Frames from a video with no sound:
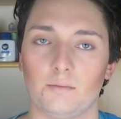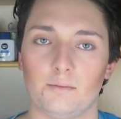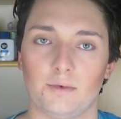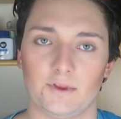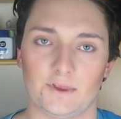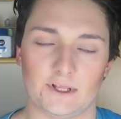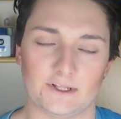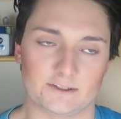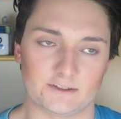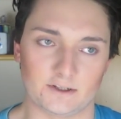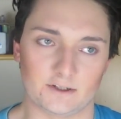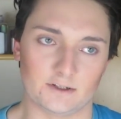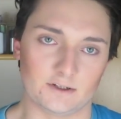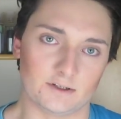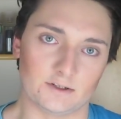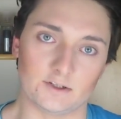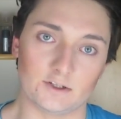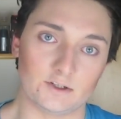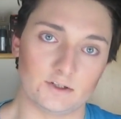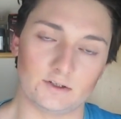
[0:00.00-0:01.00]
But that's
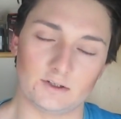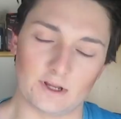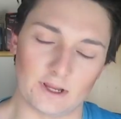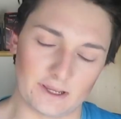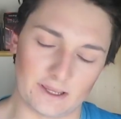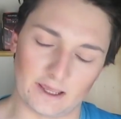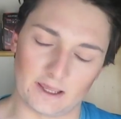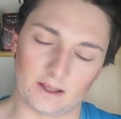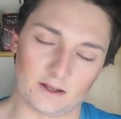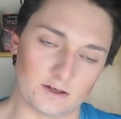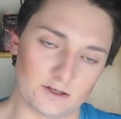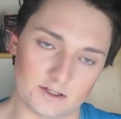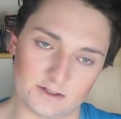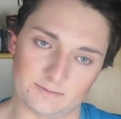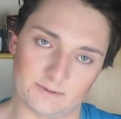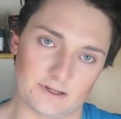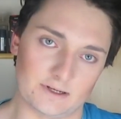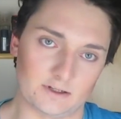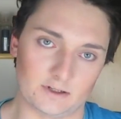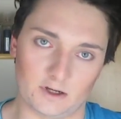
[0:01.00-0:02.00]
gonna, again,
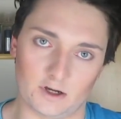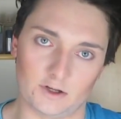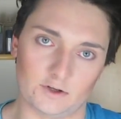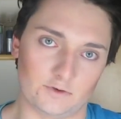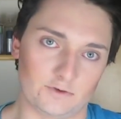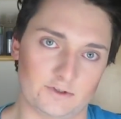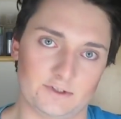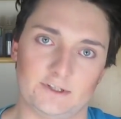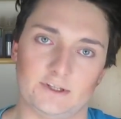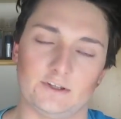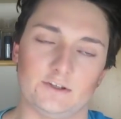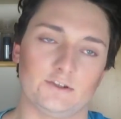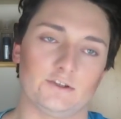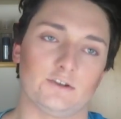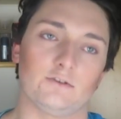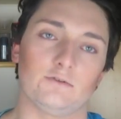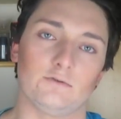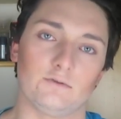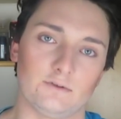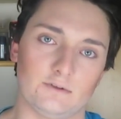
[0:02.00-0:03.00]
depending on your skin
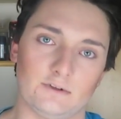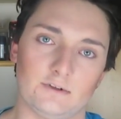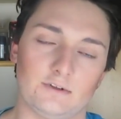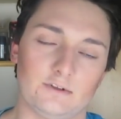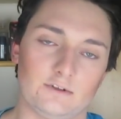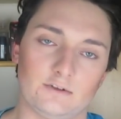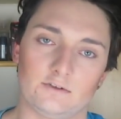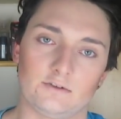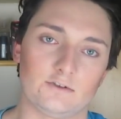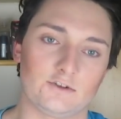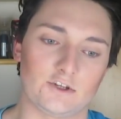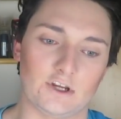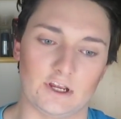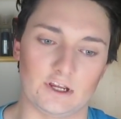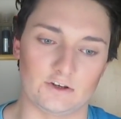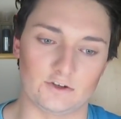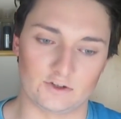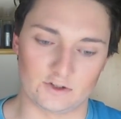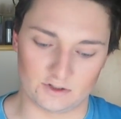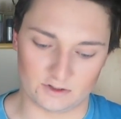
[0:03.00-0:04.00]
tone,
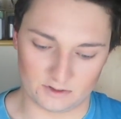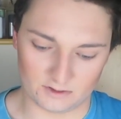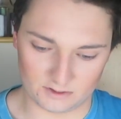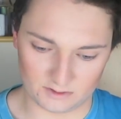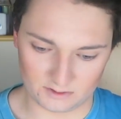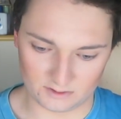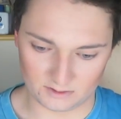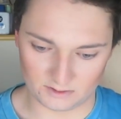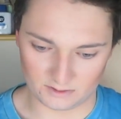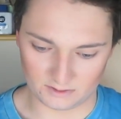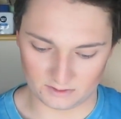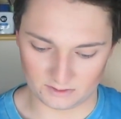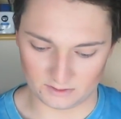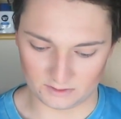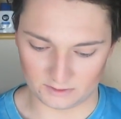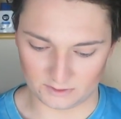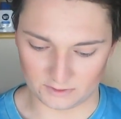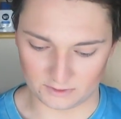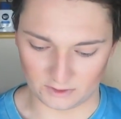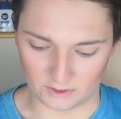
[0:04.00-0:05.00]
change.
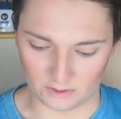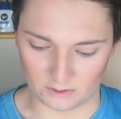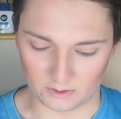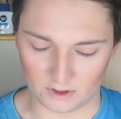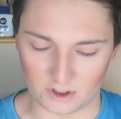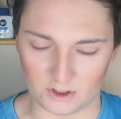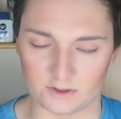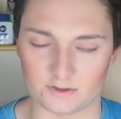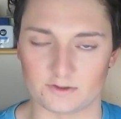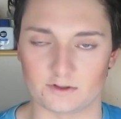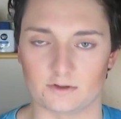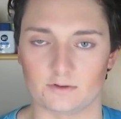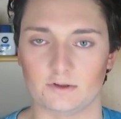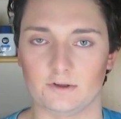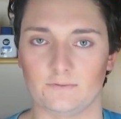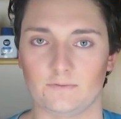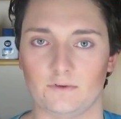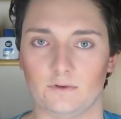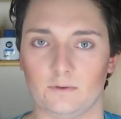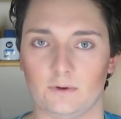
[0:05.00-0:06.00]
So also,
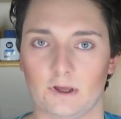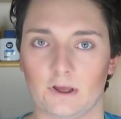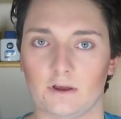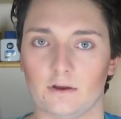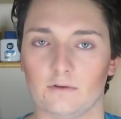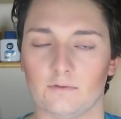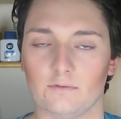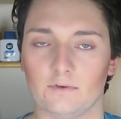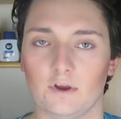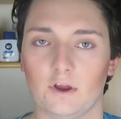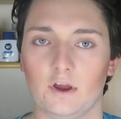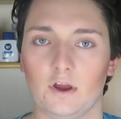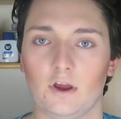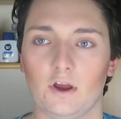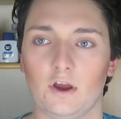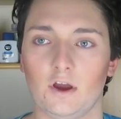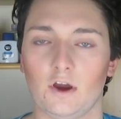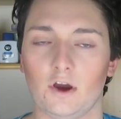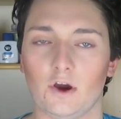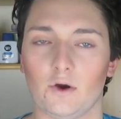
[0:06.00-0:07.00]
if you have
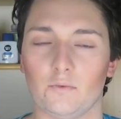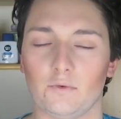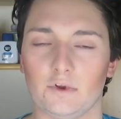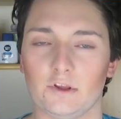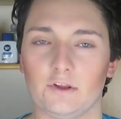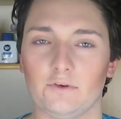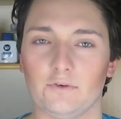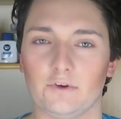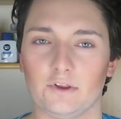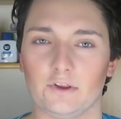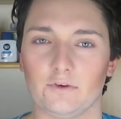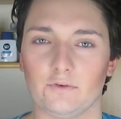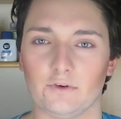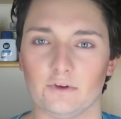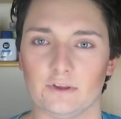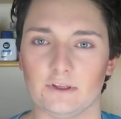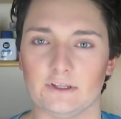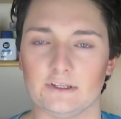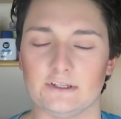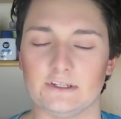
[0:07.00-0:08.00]
a really, really,
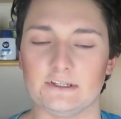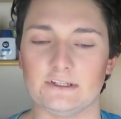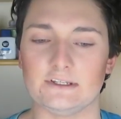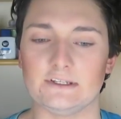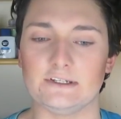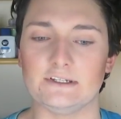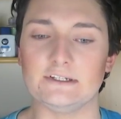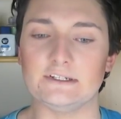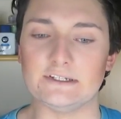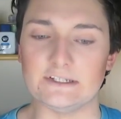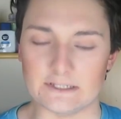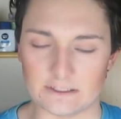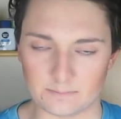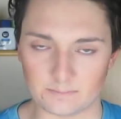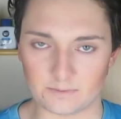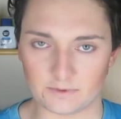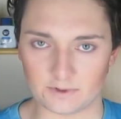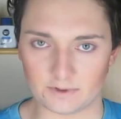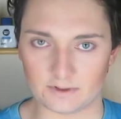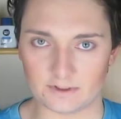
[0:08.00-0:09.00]
really
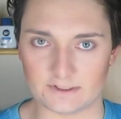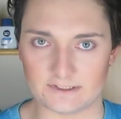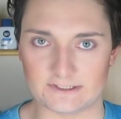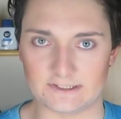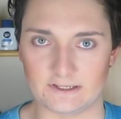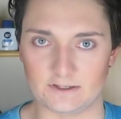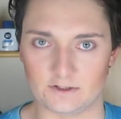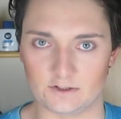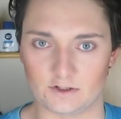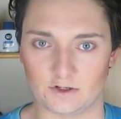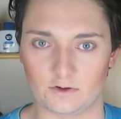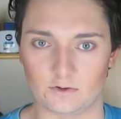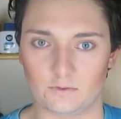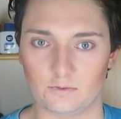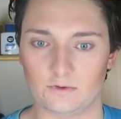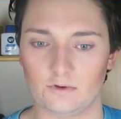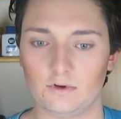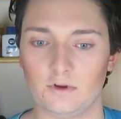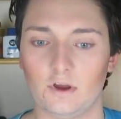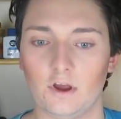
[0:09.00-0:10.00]
deep skin
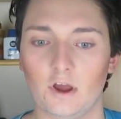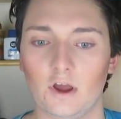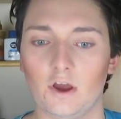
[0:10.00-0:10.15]
tone,